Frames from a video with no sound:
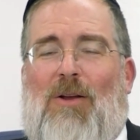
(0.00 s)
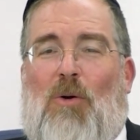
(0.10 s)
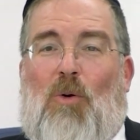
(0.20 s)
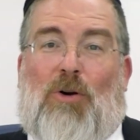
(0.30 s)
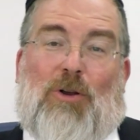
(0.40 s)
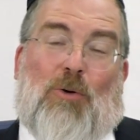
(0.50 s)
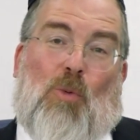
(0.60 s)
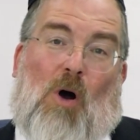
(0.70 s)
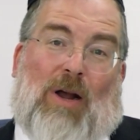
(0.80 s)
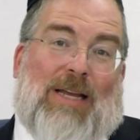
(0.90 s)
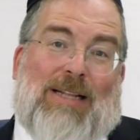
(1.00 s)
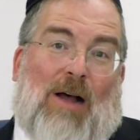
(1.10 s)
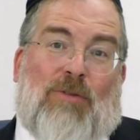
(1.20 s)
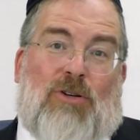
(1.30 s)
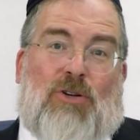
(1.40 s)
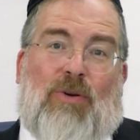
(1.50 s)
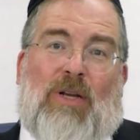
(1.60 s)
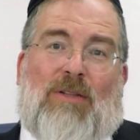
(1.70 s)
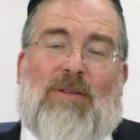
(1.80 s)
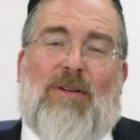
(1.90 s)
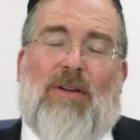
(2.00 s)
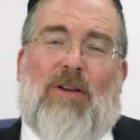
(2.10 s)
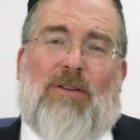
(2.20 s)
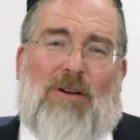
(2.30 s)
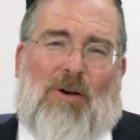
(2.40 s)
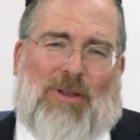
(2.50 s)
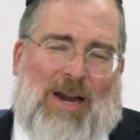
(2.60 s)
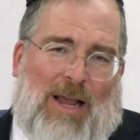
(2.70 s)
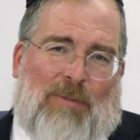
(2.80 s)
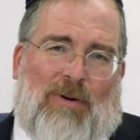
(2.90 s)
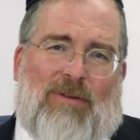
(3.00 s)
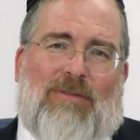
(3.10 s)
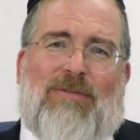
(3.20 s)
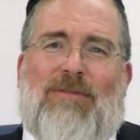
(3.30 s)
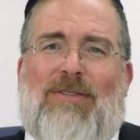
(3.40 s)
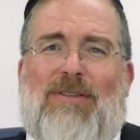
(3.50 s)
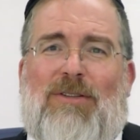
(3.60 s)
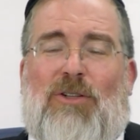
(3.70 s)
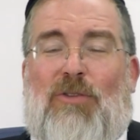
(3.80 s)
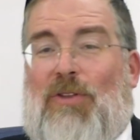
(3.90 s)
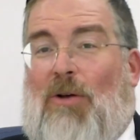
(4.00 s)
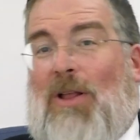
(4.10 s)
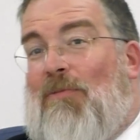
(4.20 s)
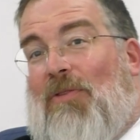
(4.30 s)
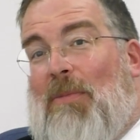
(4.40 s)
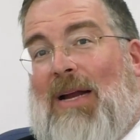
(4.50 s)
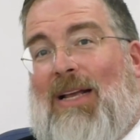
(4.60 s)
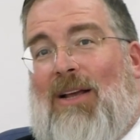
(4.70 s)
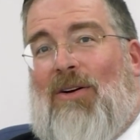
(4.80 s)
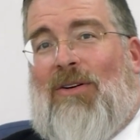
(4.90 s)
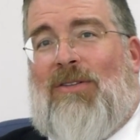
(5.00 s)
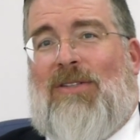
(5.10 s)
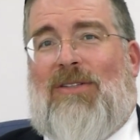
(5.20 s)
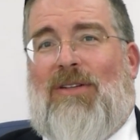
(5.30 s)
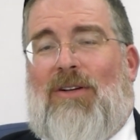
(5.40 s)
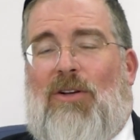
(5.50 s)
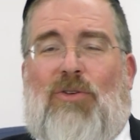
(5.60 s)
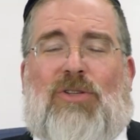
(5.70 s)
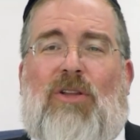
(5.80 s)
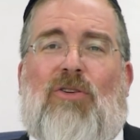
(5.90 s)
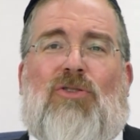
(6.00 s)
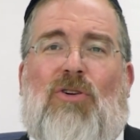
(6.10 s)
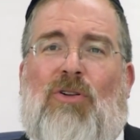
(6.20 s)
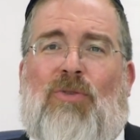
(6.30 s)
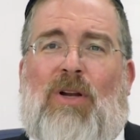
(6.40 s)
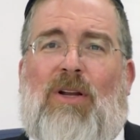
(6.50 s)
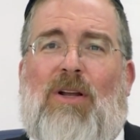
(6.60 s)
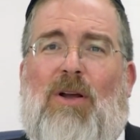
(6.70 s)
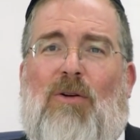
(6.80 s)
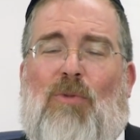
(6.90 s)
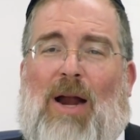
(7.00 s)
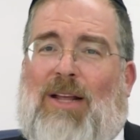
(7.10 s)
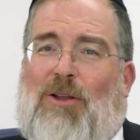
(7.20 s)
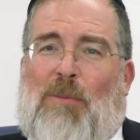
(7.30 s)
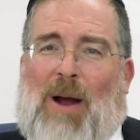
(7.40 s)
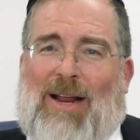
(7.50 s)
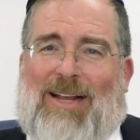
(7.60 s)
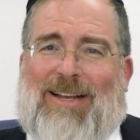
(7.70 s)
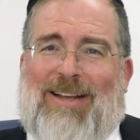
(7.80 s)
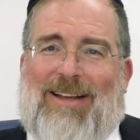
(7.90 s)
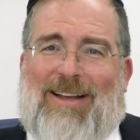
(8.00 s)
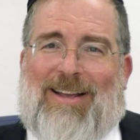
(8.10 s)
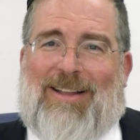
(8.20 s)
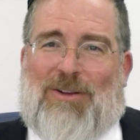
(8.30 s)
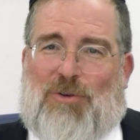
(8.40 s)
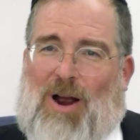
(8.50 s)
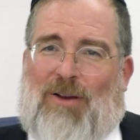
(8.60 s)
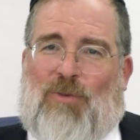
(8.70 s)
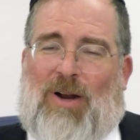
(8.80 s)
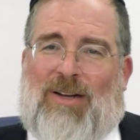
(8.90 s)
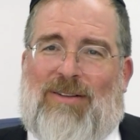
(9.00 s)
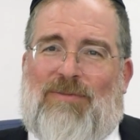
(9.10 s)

or you're walking down the street. You know the neighbor. You've known them for many years. You see their children riding their bike in the driveway.